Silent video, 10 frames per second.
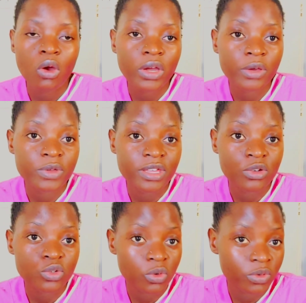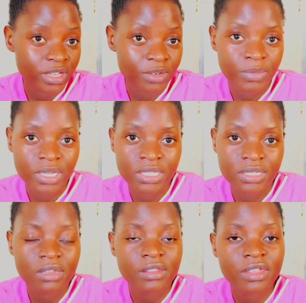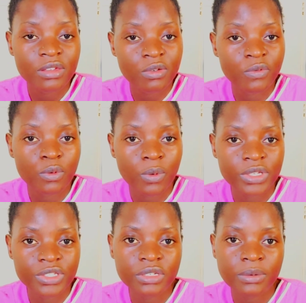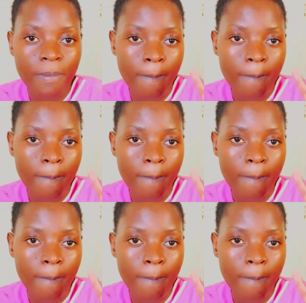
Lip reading: Okay, without all that being said, thank you for watching.